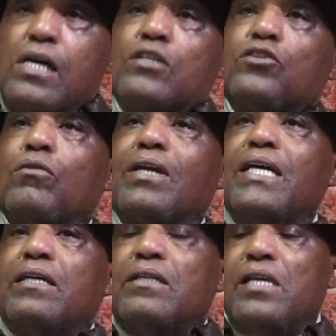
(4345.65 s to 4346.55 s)
So
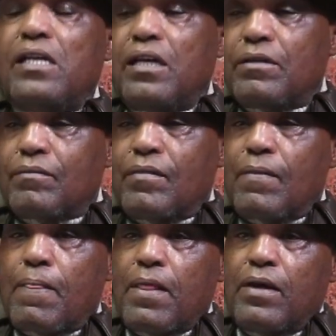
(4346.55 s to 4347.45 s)
Lincoln needed
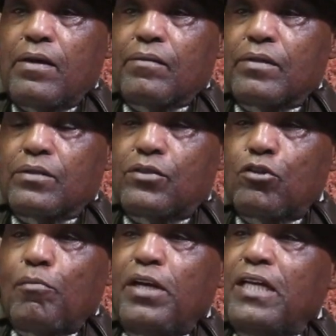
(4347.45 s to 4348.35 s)

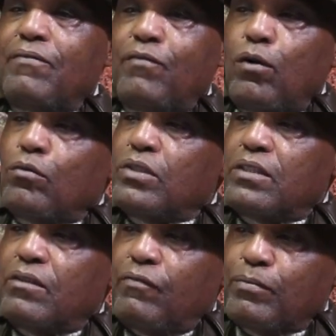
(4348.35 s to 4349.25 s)
so many
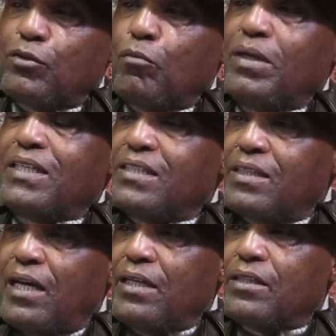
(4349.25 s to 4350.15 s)
votes from so many
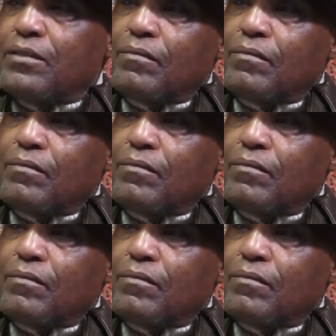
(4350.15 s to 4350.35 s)
states